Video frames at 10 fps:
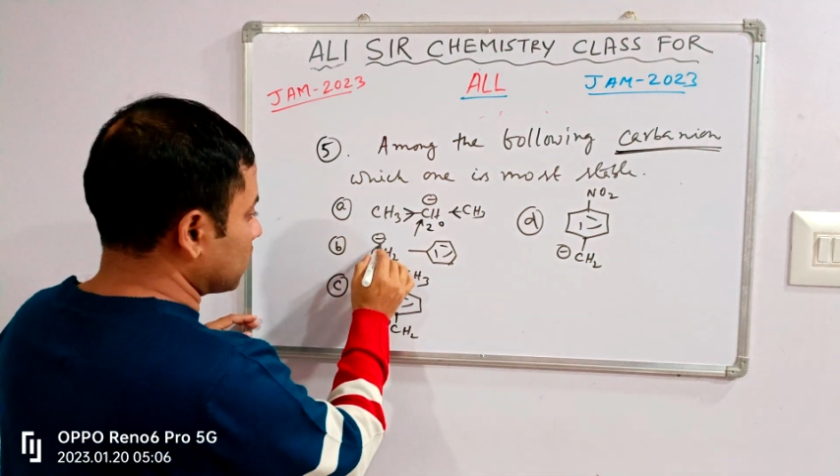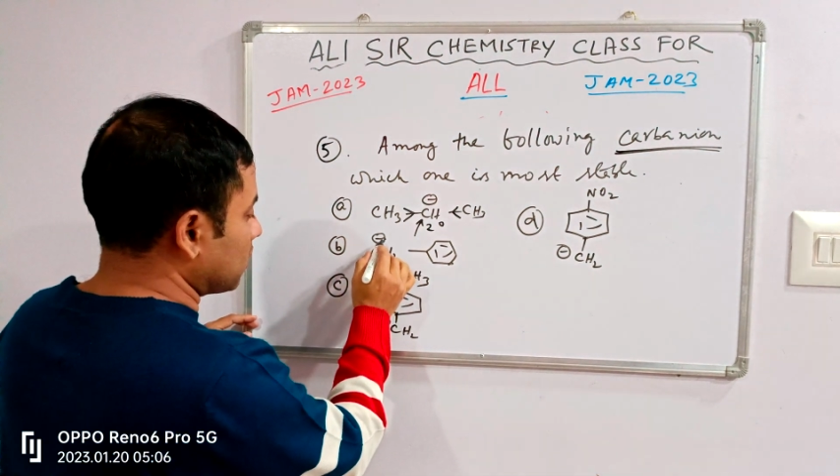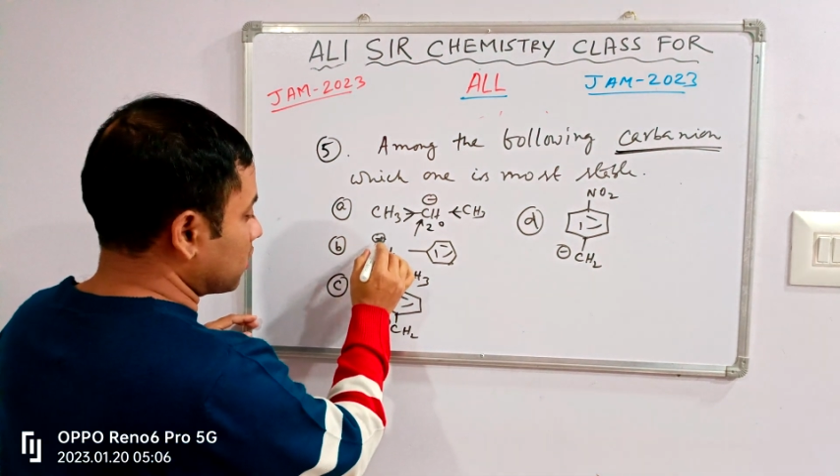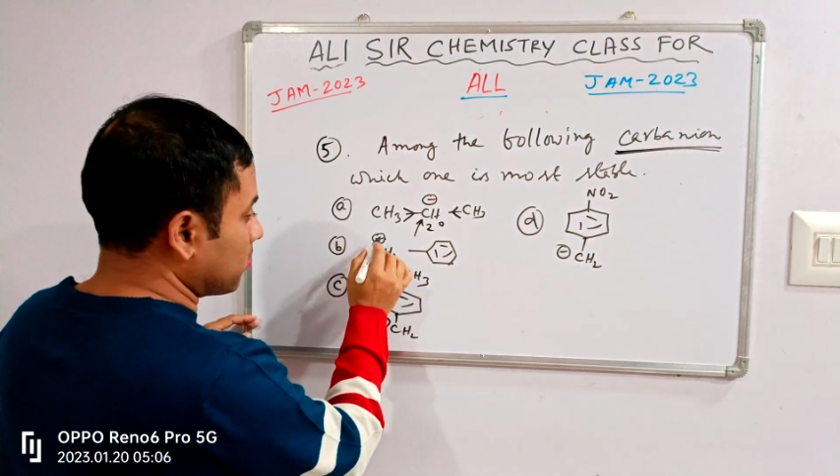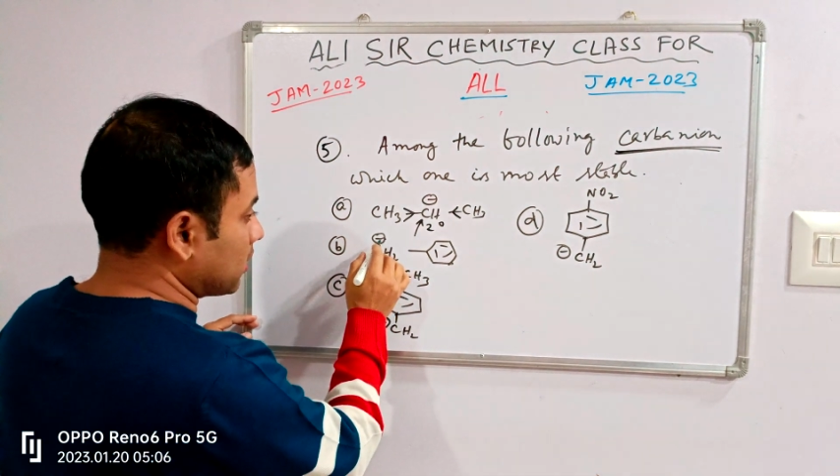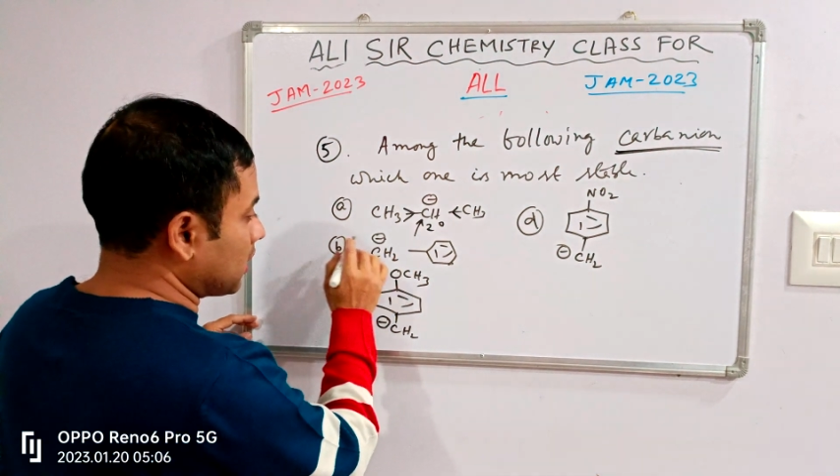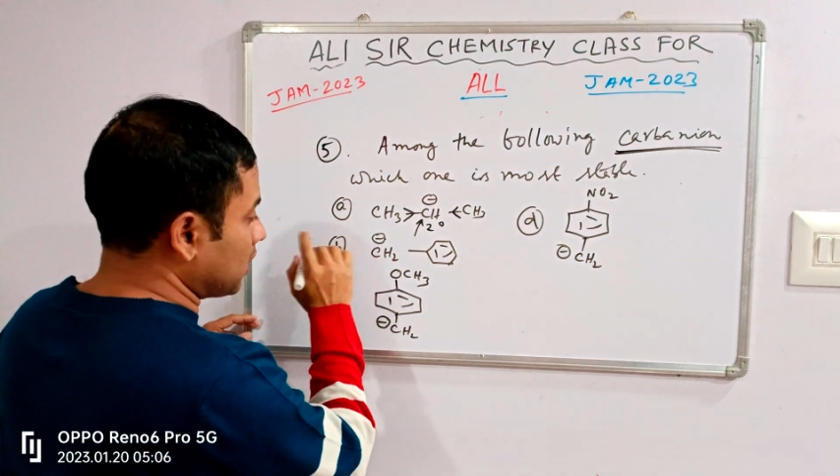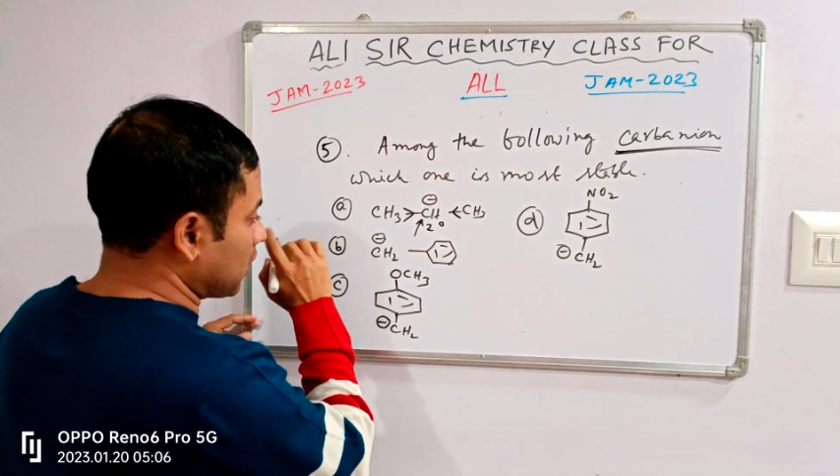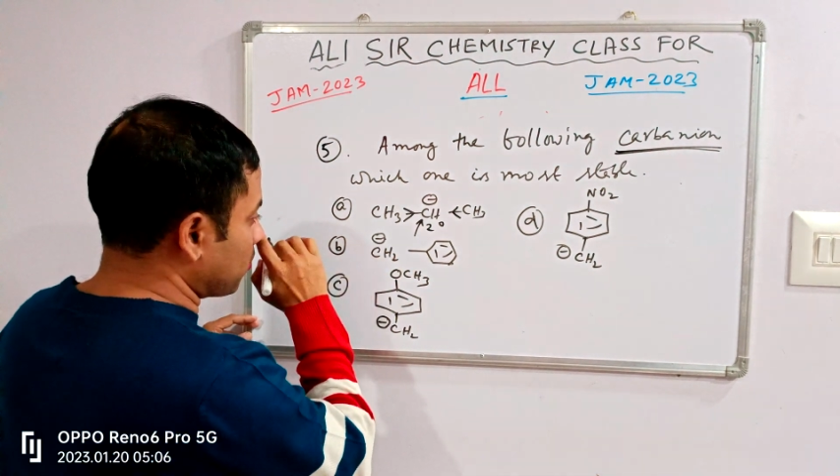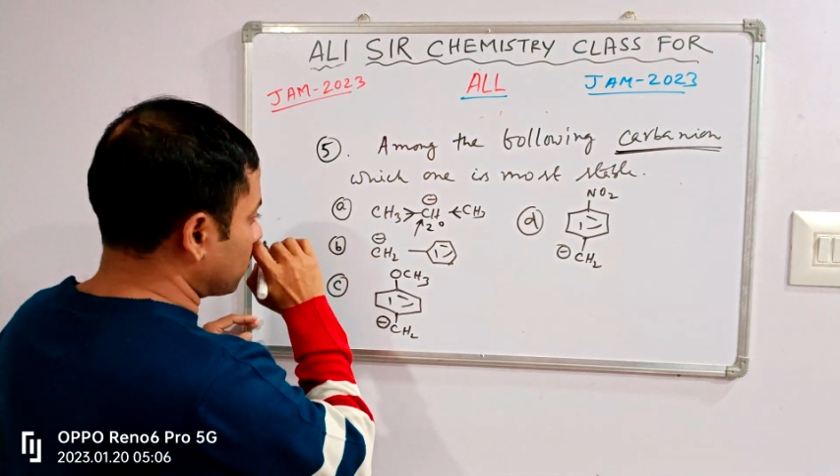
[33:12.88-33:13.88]
This is
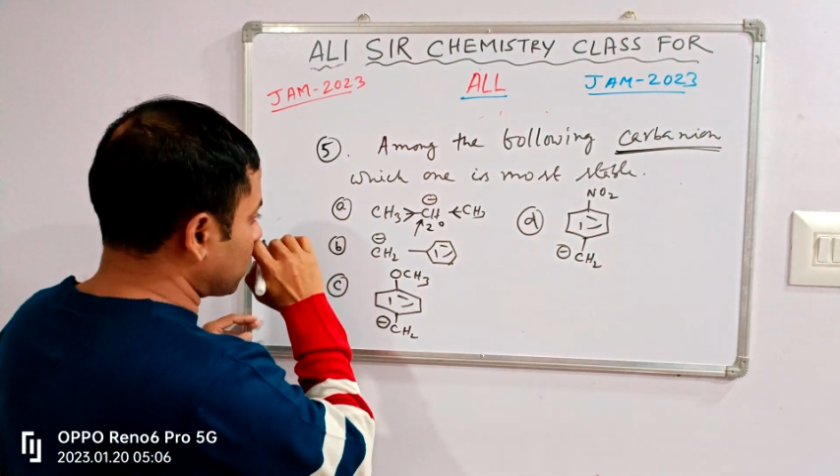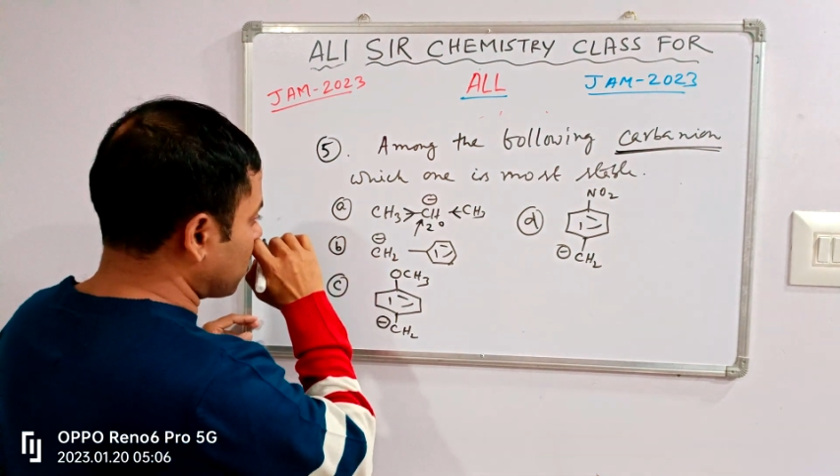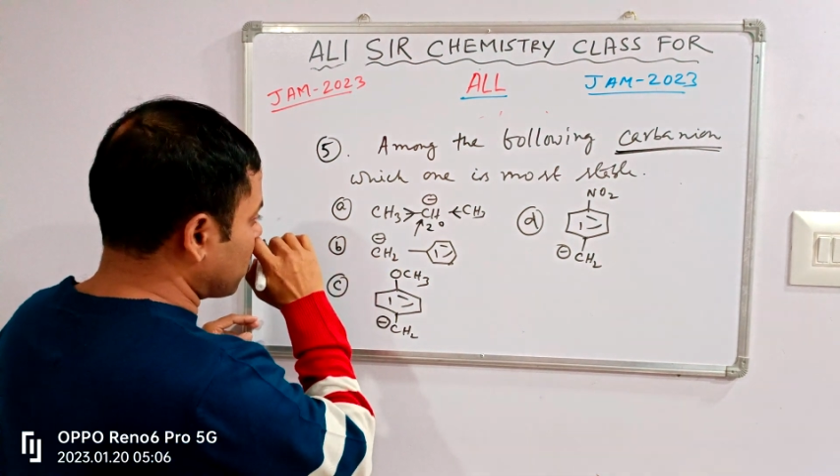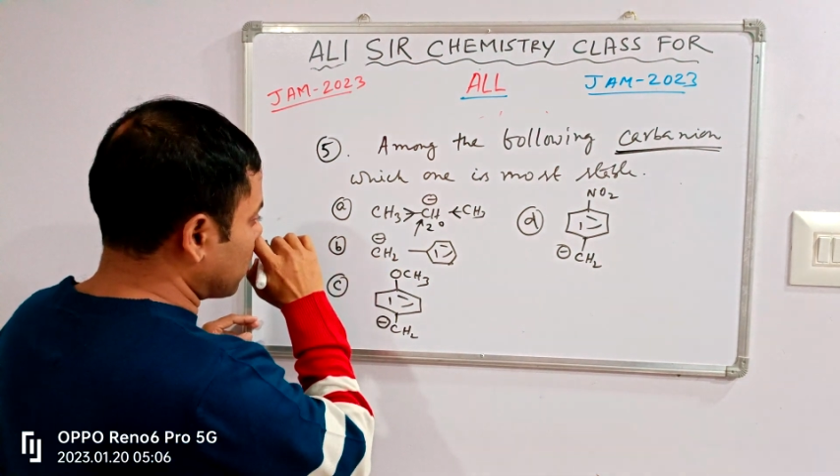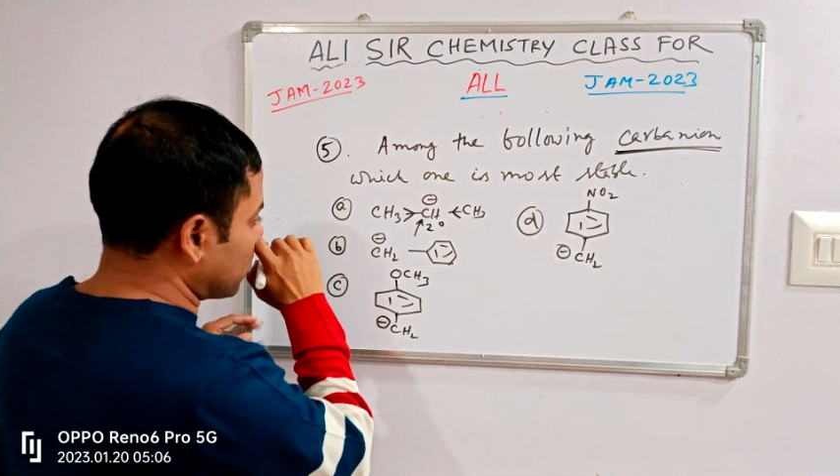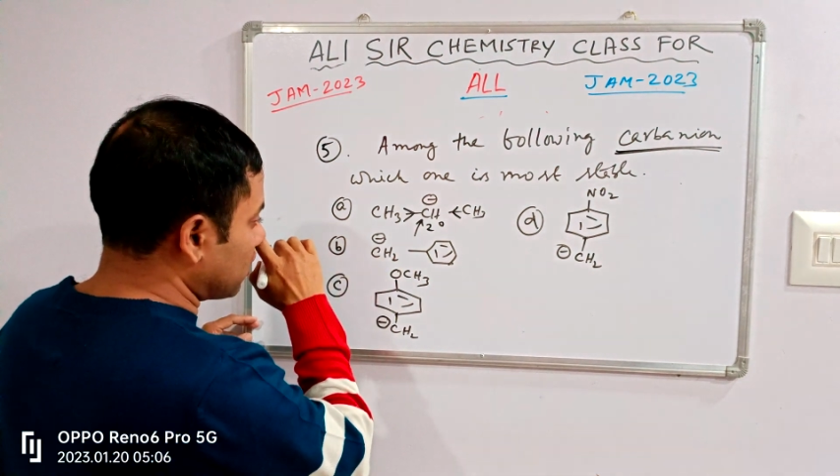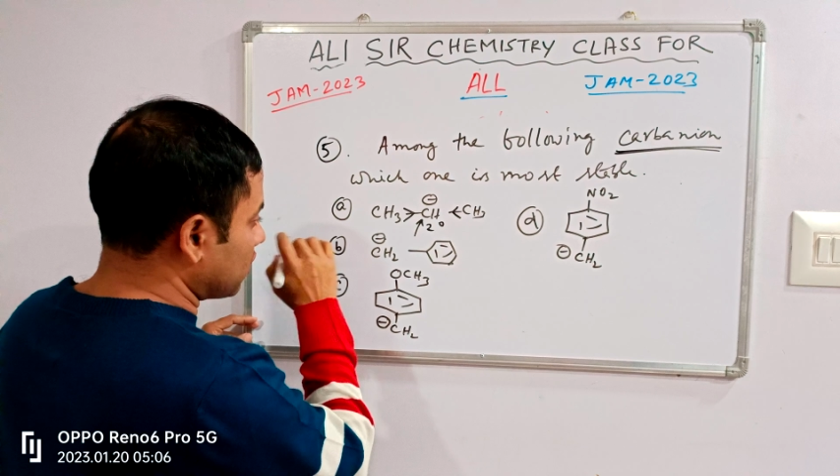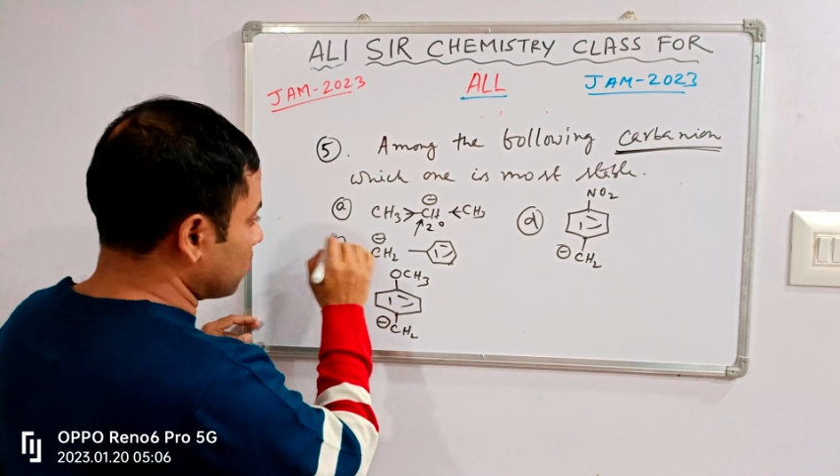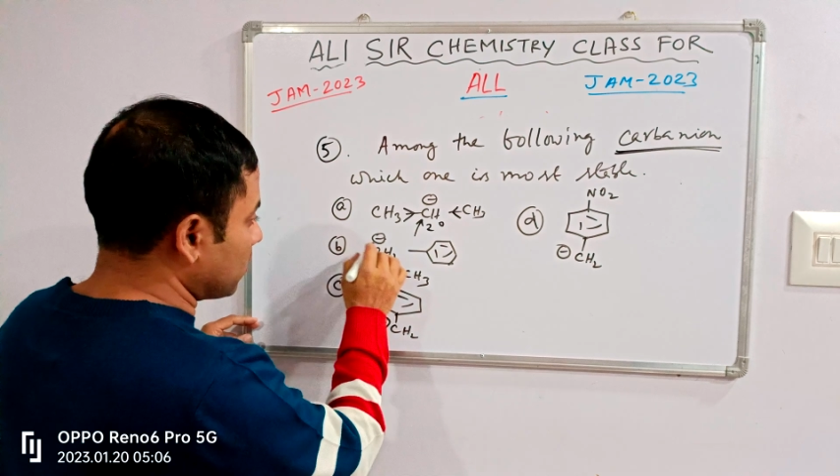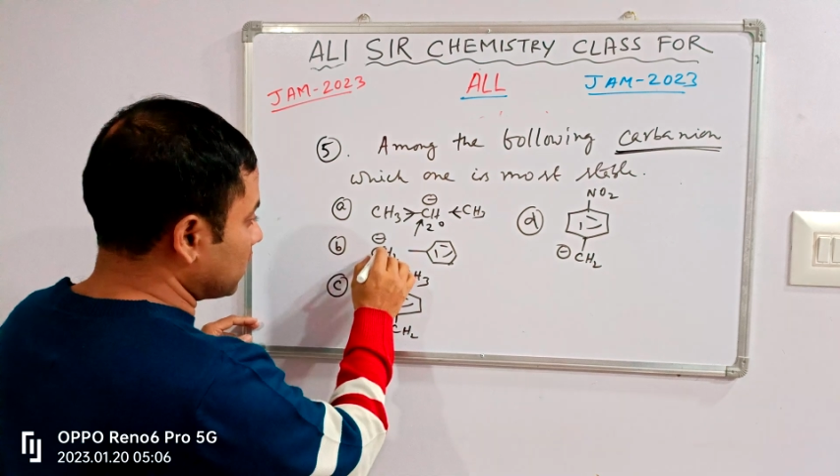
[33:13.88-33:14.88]
special type of carbocation.
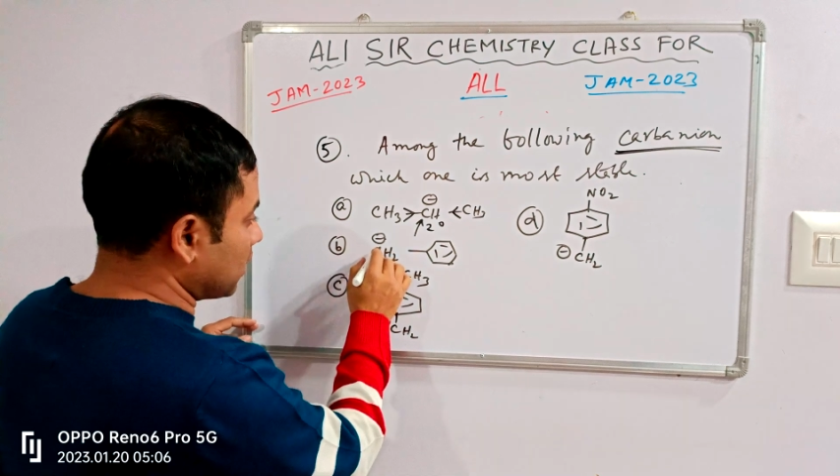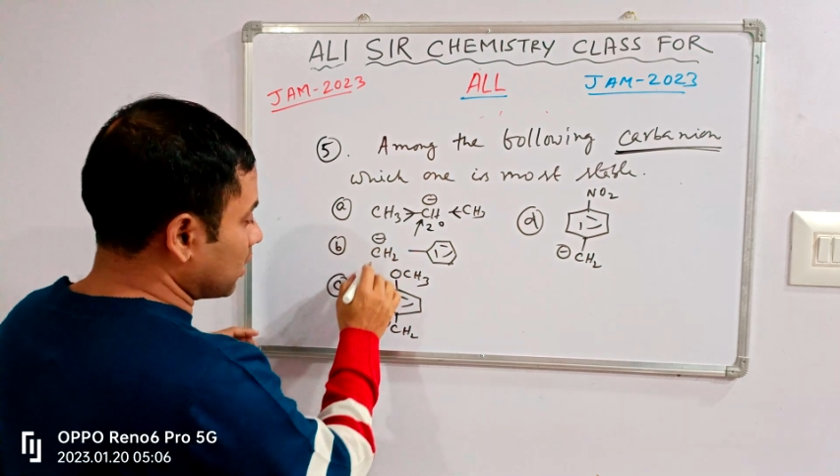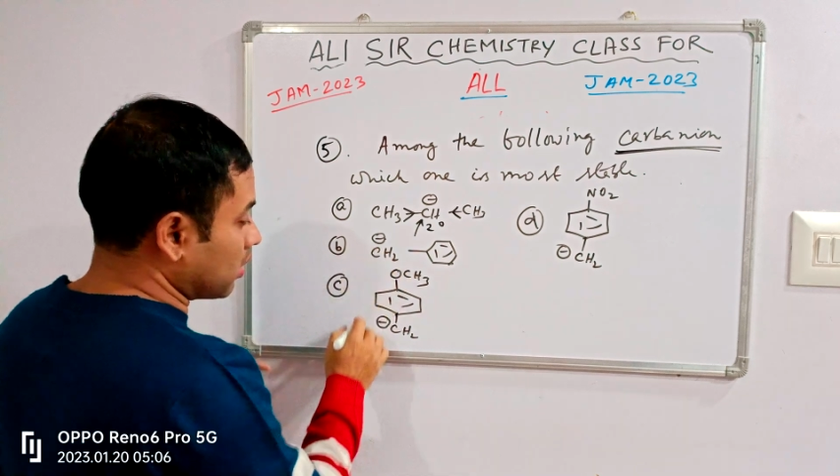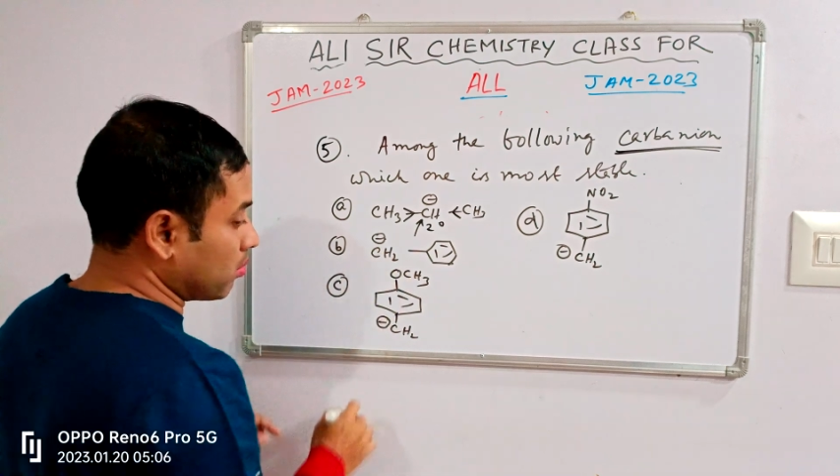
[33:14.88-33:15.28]
This is benzylic.